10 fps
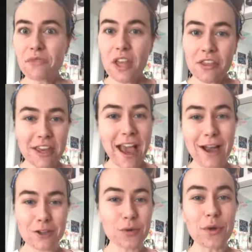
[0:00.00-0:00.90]
the
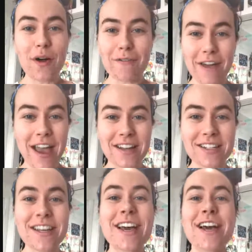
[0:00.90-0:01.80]
actual event,
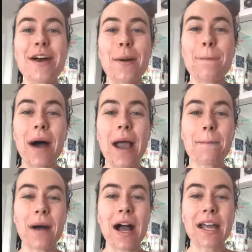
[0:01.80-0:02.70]
my
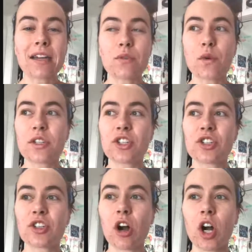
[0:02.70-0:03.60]
mind would
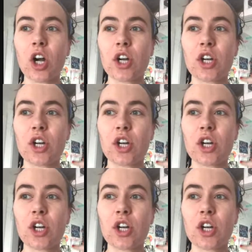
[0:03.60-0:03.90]
start